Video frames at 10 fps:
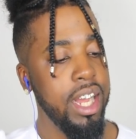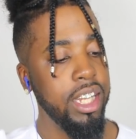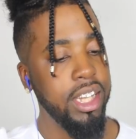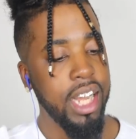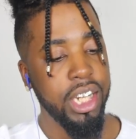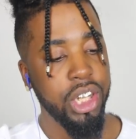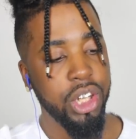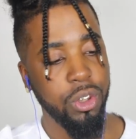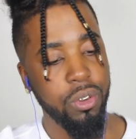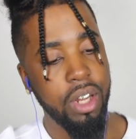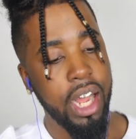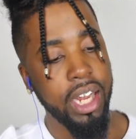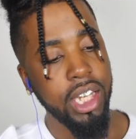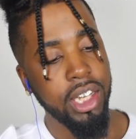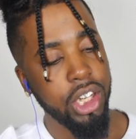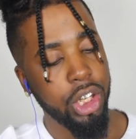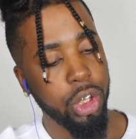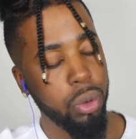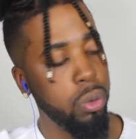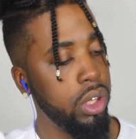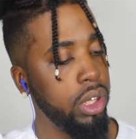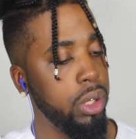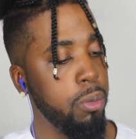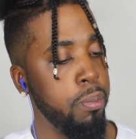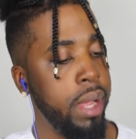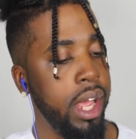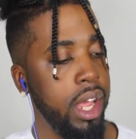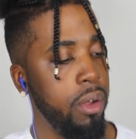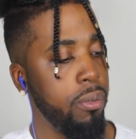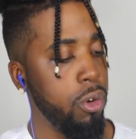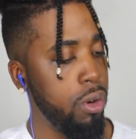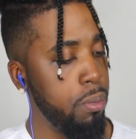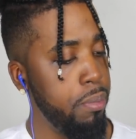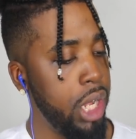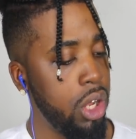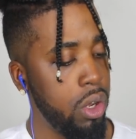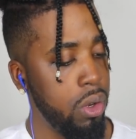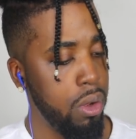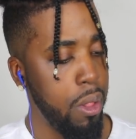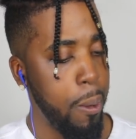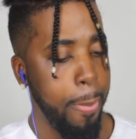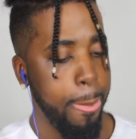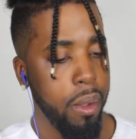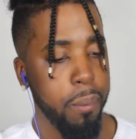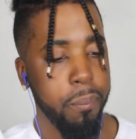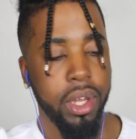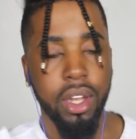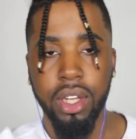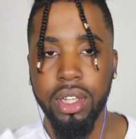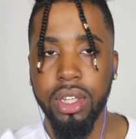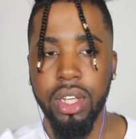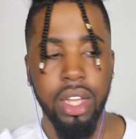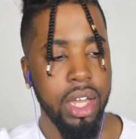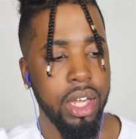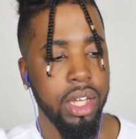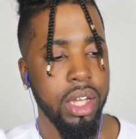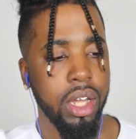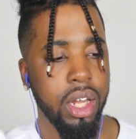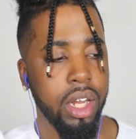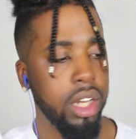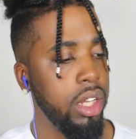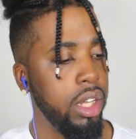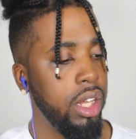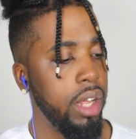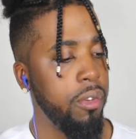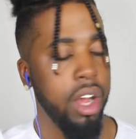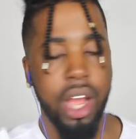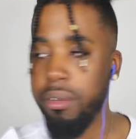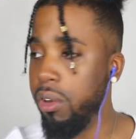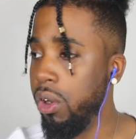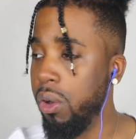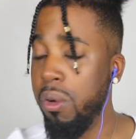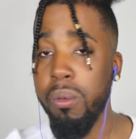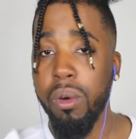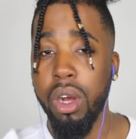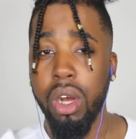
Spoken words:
a nice shoe. I guess this shoe was made for Mellow because if y'all haven't know,